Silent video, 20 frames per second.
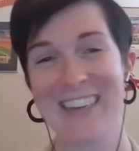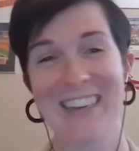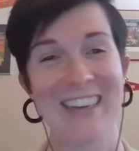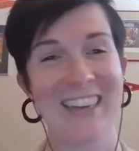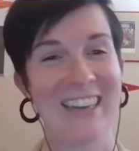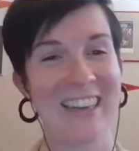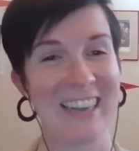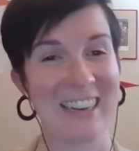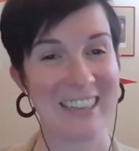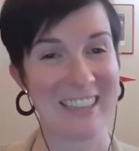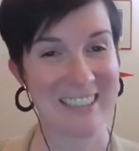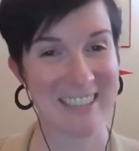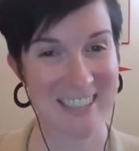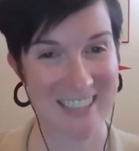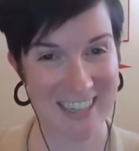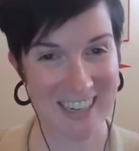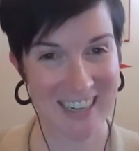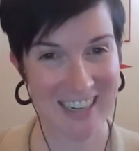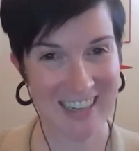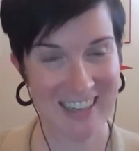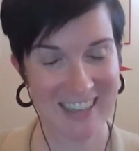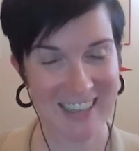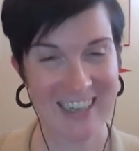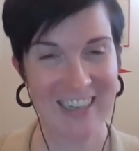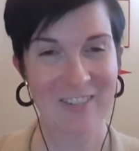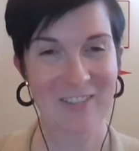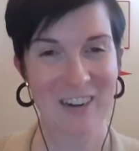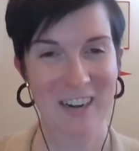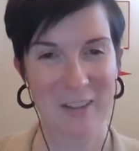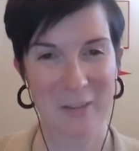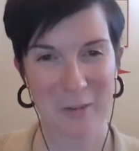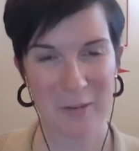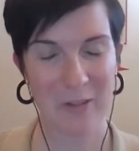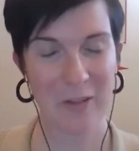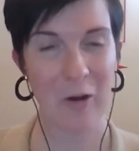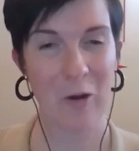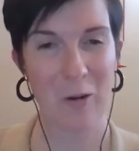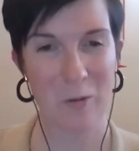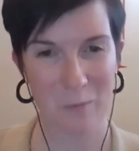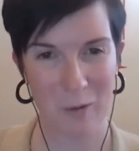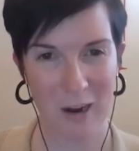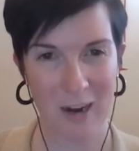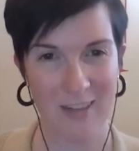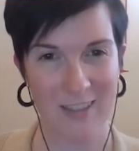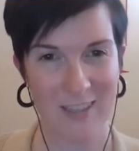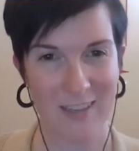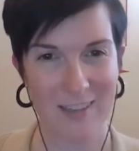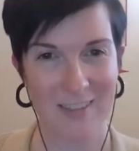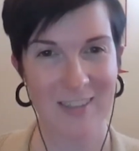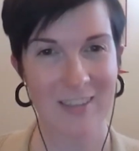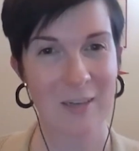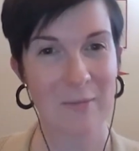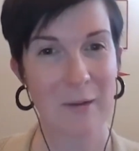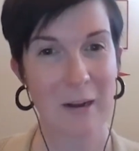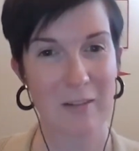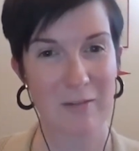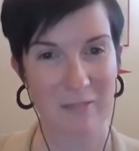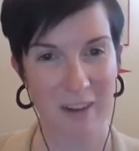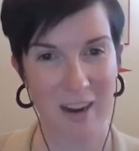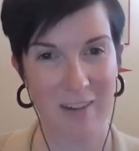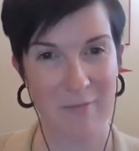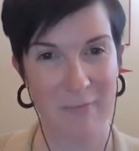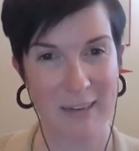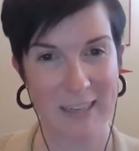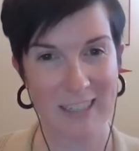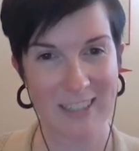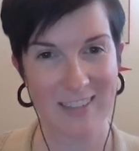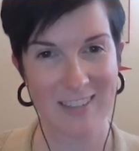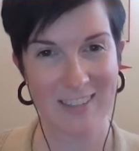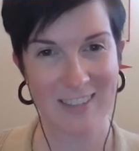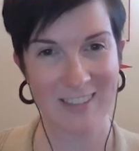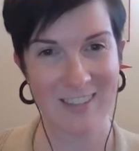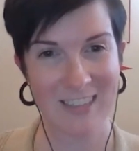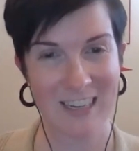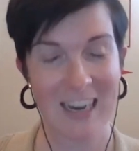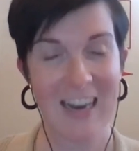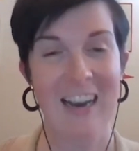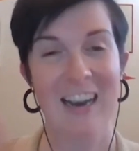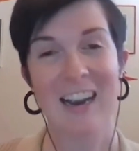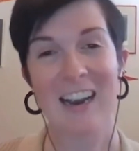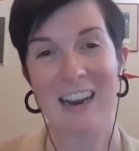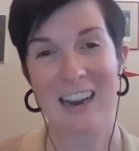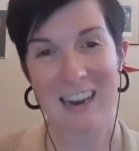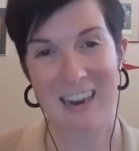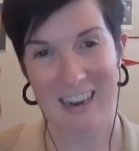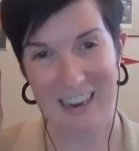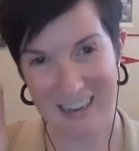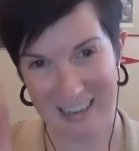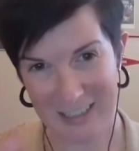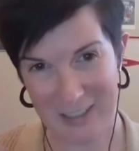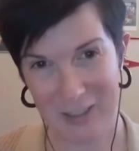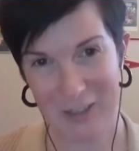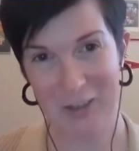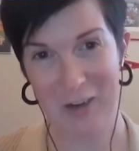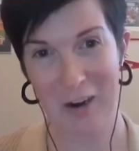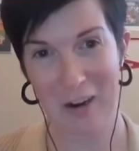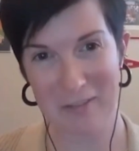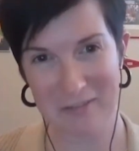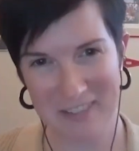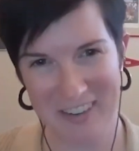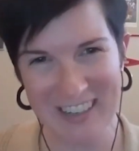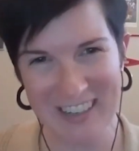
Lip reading: And instead, he ran through the whole process in about 5 minutes, and he took off.